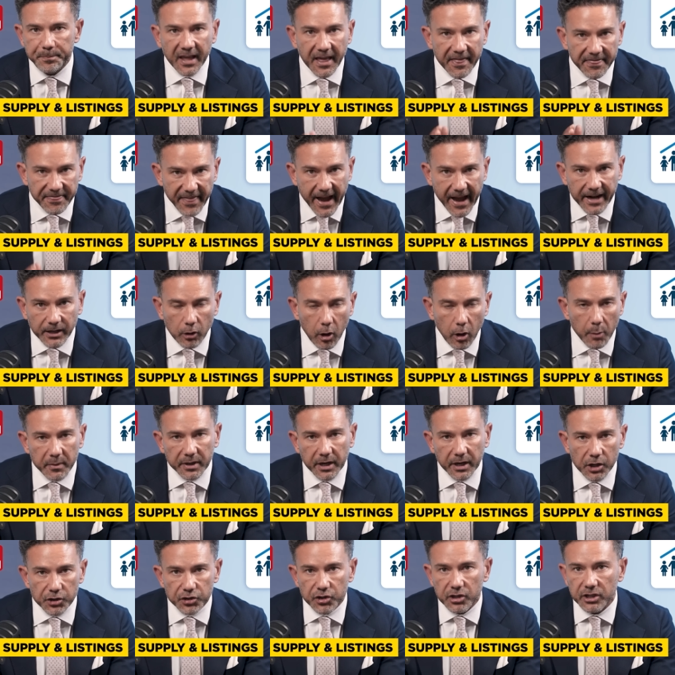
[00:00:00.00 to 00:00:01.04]
That
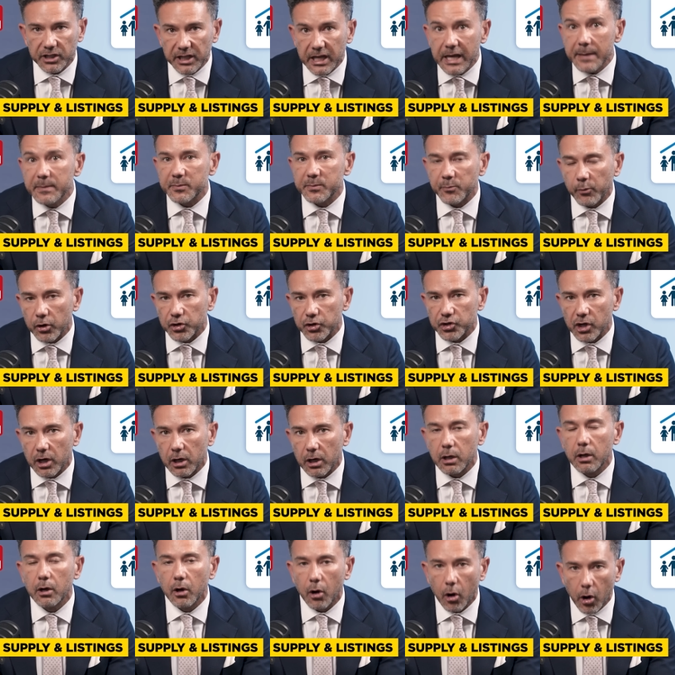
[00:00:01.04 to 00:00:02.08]
combination keeps pressure
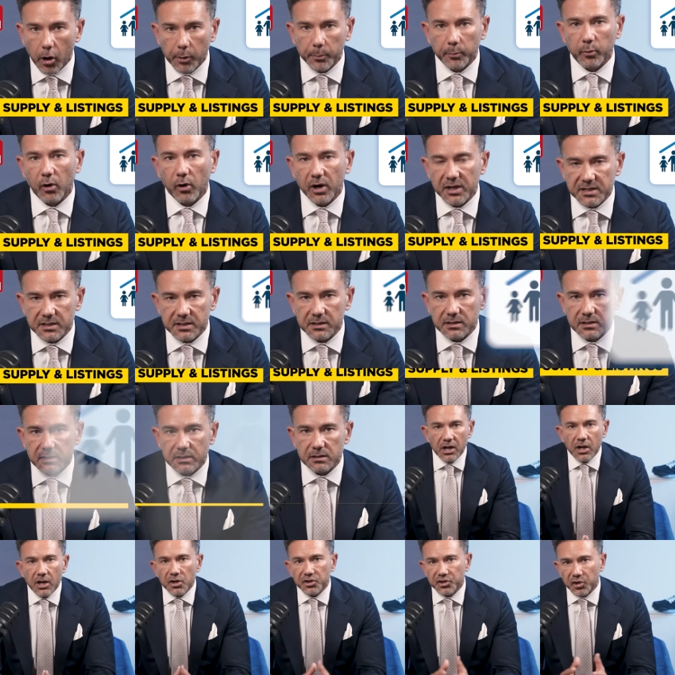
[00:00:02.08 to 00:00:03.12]
on prices.
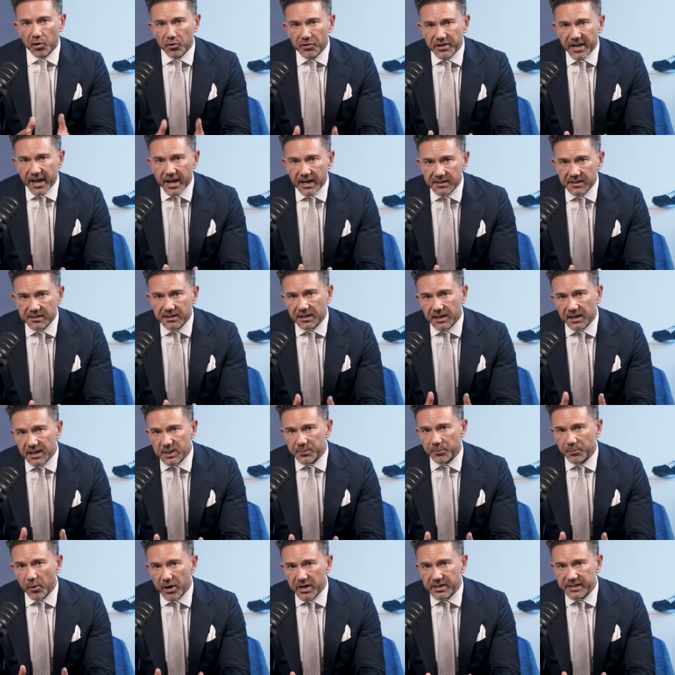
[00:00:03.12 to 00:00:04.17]
So next, let's
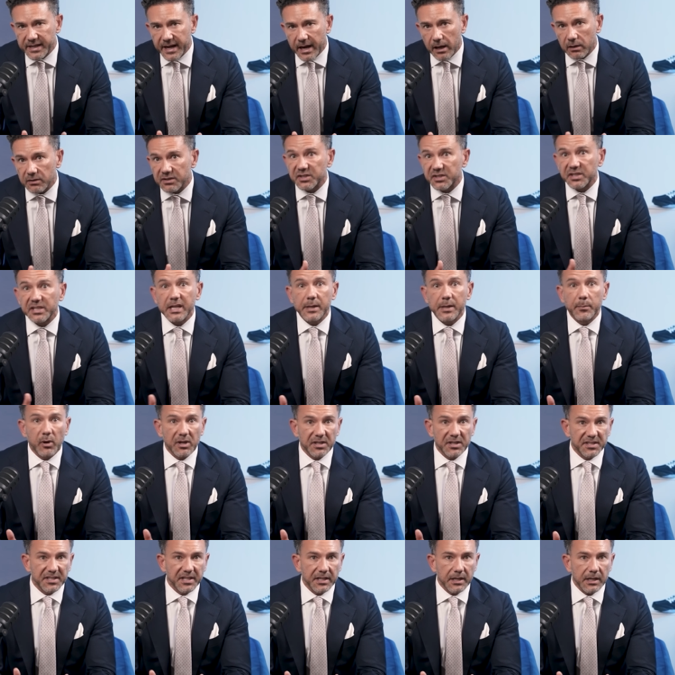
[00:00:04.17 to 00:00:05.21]
break down city by
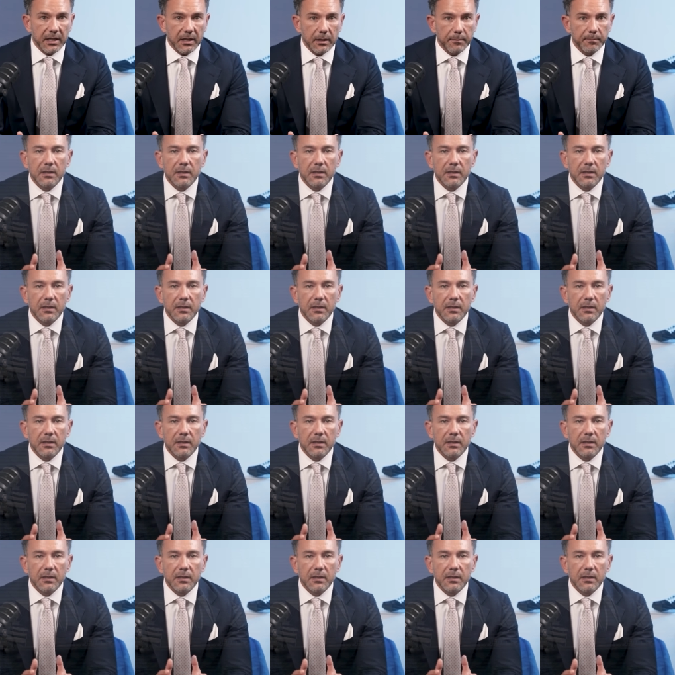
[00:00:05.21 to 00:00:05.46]
city.